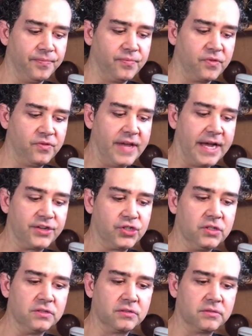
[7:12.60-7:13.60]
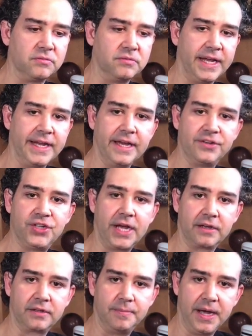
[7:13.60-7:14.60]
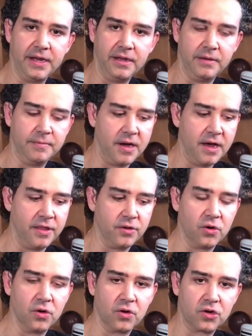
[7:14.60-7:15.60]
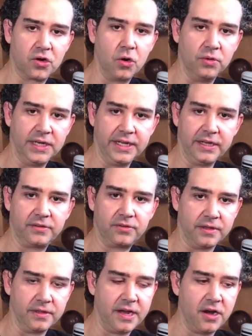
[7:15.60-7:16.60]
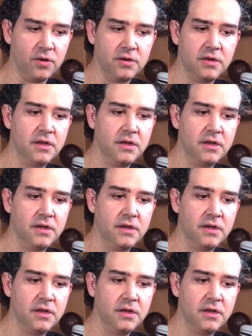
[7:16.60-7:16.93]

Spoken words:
sections, they get checked by other colleagues in there.